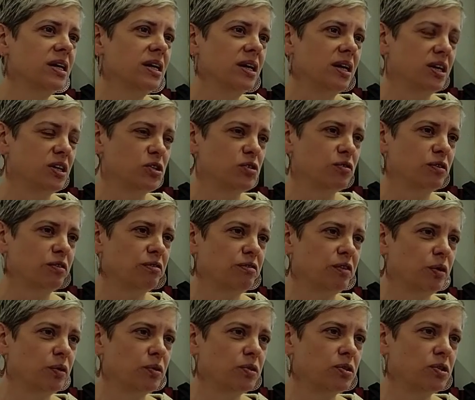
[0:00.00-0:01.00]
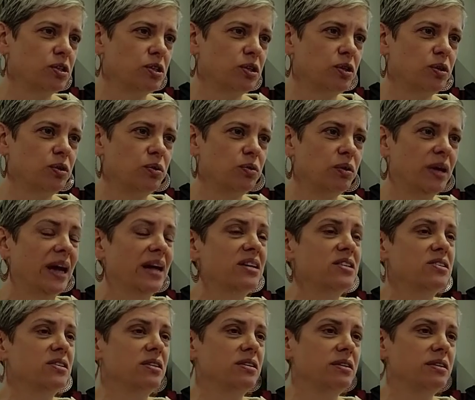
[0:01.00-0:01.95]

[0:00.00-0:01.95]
is for folks to get to